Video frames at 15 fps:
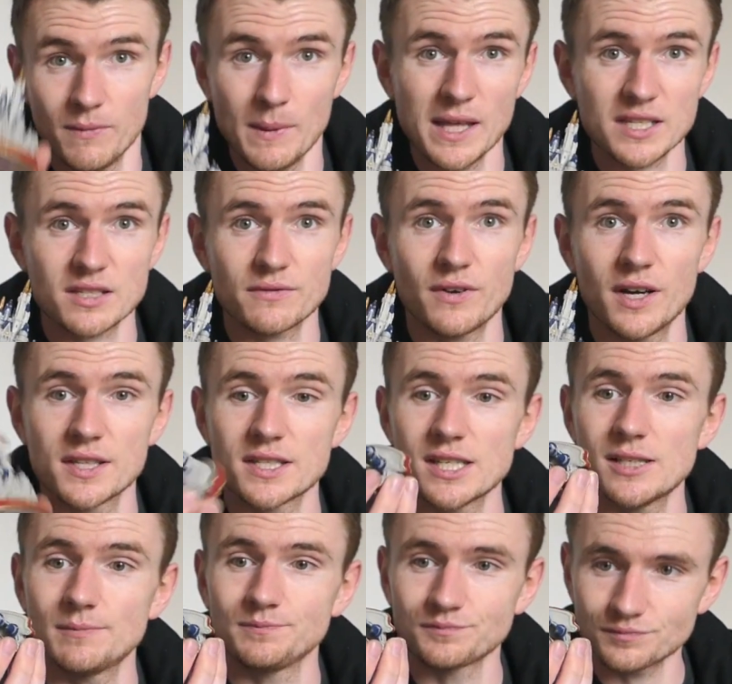I managed to find
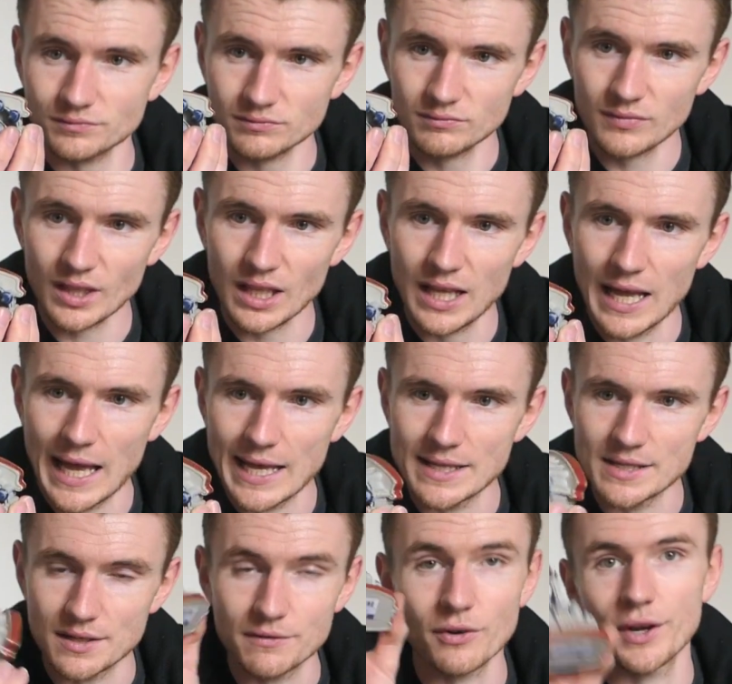it,
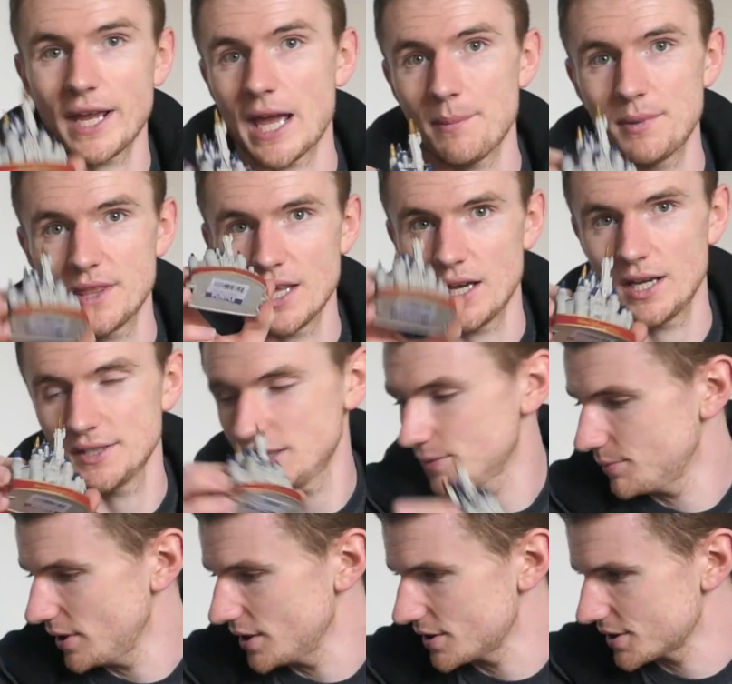and very happy that I
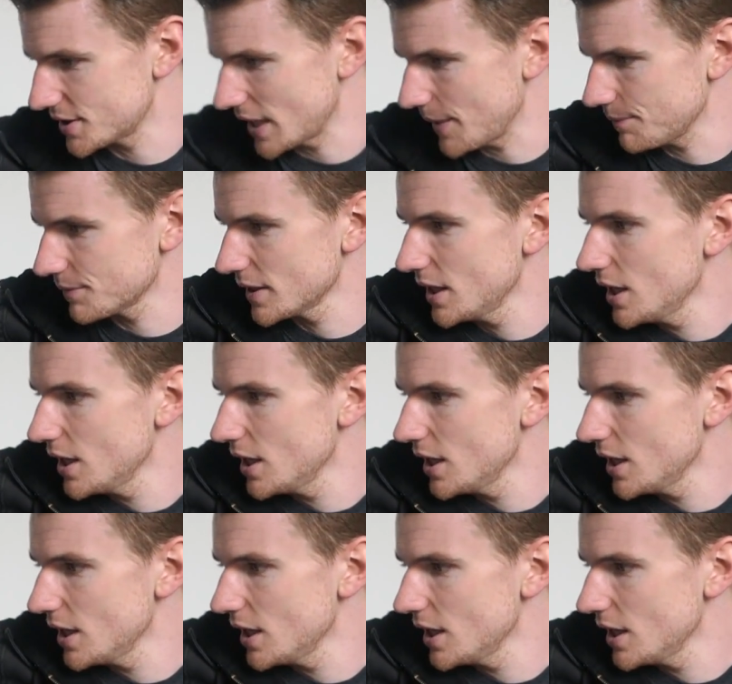did purchase that.